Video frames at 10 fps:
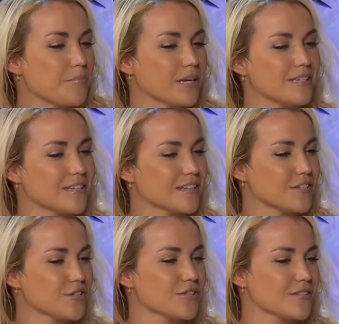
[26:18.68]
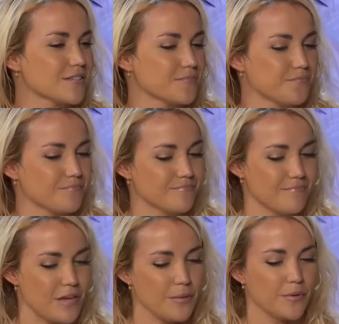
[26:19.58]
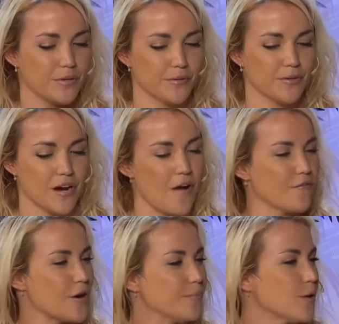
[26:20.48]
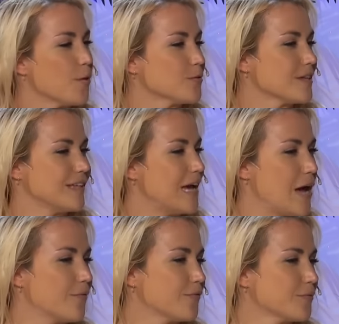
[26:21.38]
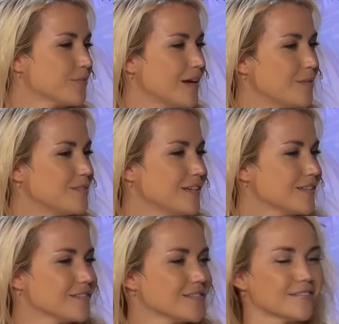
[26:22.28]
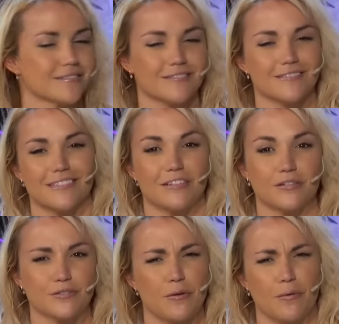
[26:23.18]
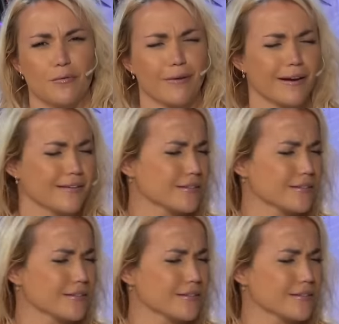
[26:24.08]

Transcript: money's going to just be able to cover up the holes that they have from their emptiness. That's good. Soul, I like